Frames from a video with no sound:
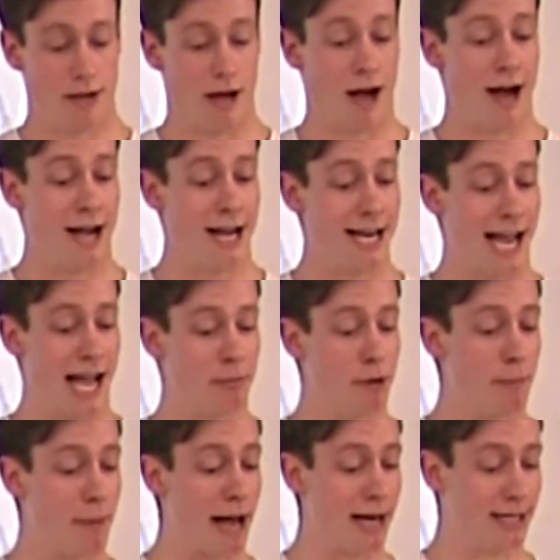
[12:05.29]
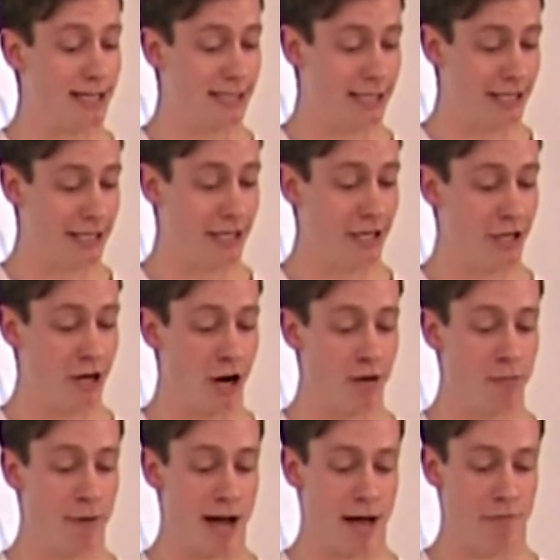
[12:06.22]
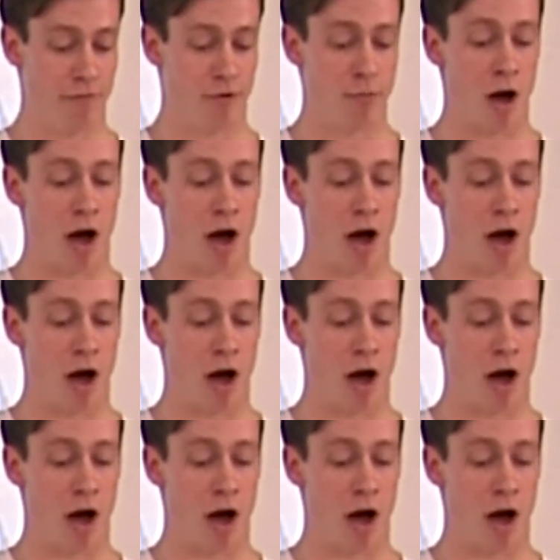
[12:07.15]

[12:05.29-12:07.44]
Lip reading: I am a Palestinian young man from